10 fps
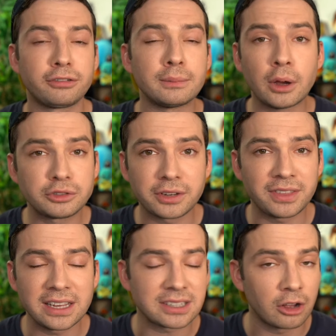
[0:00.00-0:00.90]
For most of
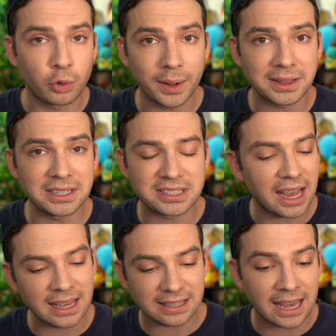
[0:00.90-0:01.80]
these, I'll quickly
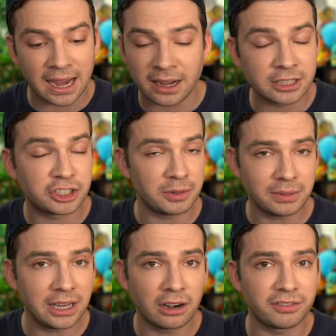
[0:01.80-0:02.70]
say, yeah, a gym
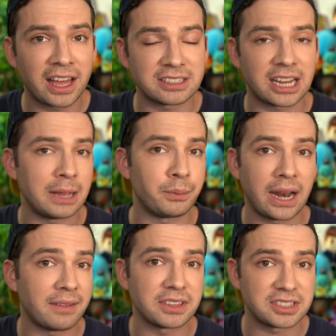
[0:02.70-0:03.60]
leader of that type would
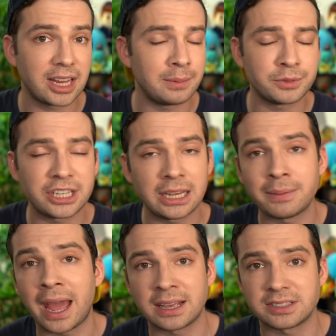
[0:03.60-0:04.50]
have the same team
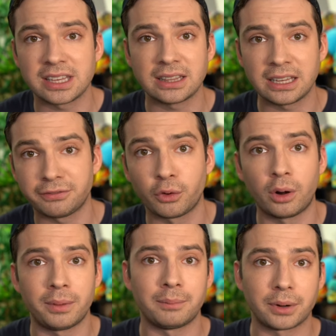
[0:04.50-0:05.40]
as the Elite Four
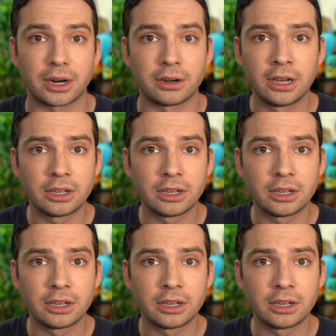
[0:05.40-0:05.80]
member.